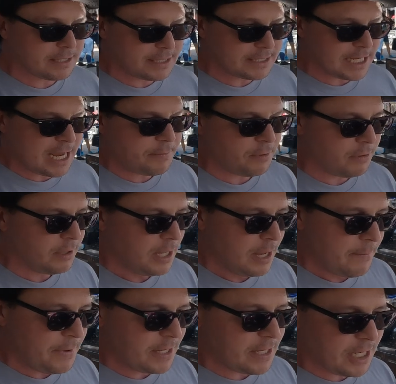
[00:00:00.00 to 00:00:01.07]
to the table,
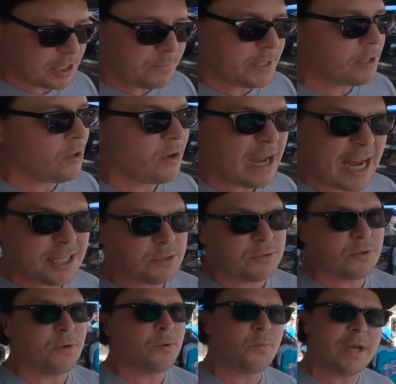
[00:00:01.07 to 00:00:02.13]
because we know guys are
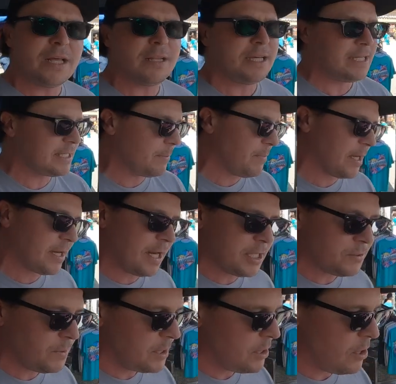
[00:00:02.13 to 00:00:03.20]
doing wheelies and
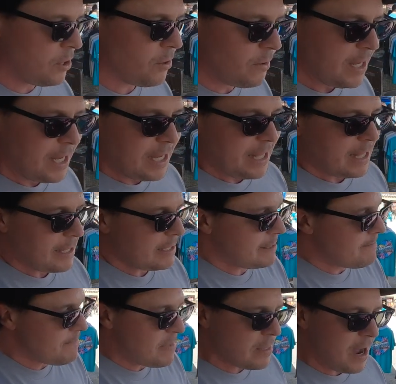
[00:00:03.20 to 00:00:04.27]
because we know
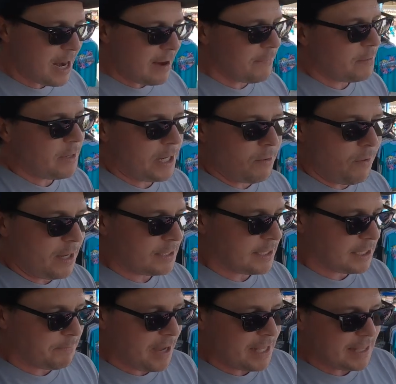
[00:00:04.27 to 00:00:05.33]
not everybody wants
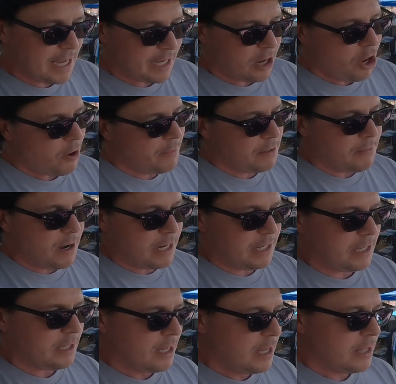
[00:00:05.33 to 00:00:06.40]
to spend that carbon
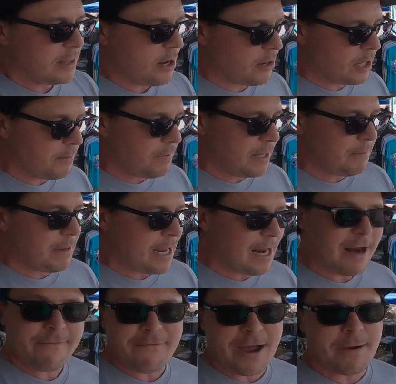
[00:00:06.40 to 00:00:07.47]
money, they're going to be made
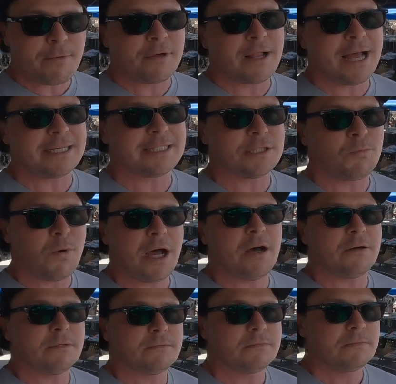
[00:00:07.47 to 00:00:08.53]
out of fiberglass as
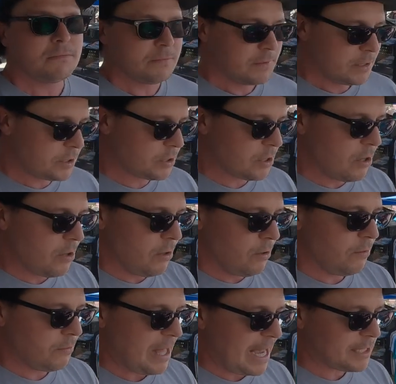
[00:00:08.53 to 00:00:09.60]
well.
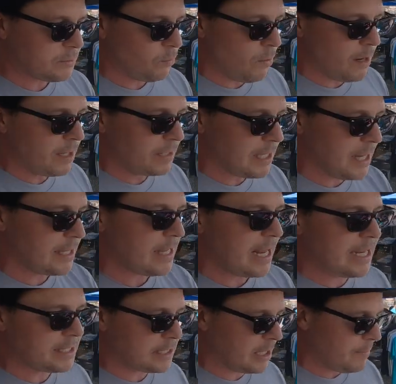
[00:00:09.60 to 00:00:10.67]
So that's one thing
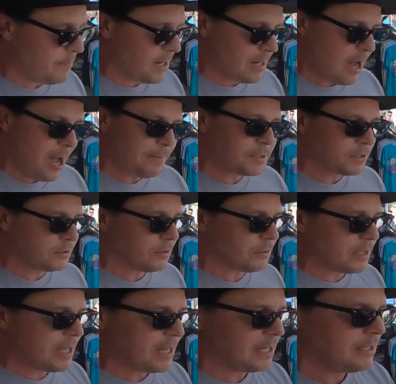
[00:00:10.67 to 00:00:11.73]
that it's going to be an optional
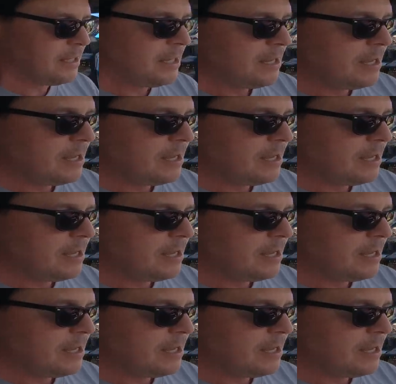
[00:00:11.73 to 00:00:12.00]
thing.